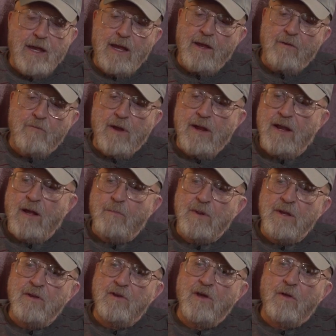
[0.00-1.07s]
and right up
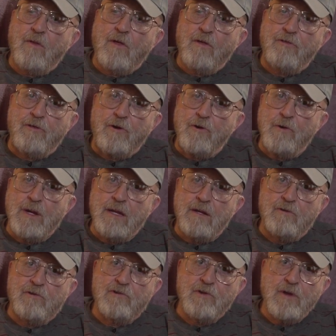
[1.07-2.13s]
until the
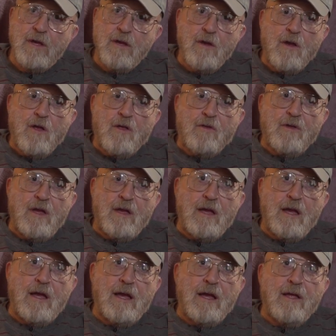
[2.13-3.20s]
30s,
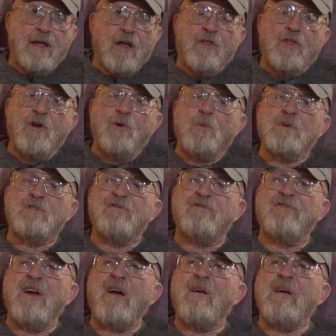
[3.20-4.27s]
there was
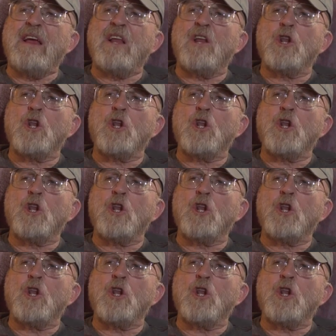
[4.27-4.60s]
very